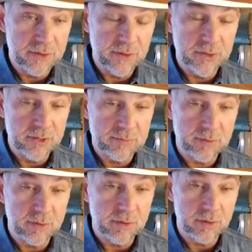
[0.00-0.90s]
units
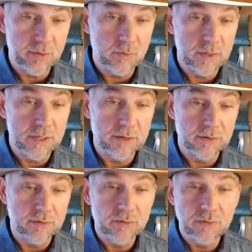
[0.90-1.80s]
per
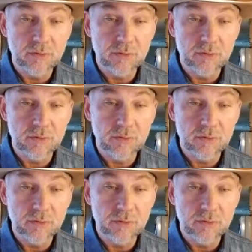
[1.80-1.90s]
100